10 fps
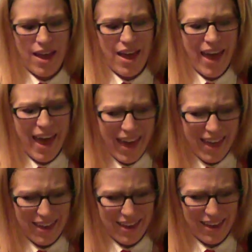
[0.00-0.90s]

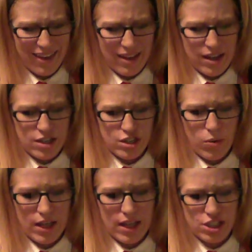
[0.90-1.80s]
"Hey!"
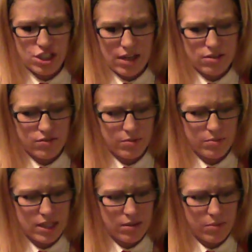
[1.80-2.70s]
Twilight shouted from the
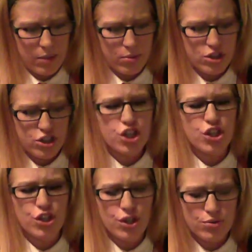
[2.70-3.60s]
nearby bush.
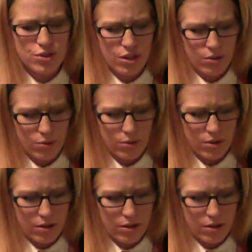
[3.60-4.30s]
"You two!"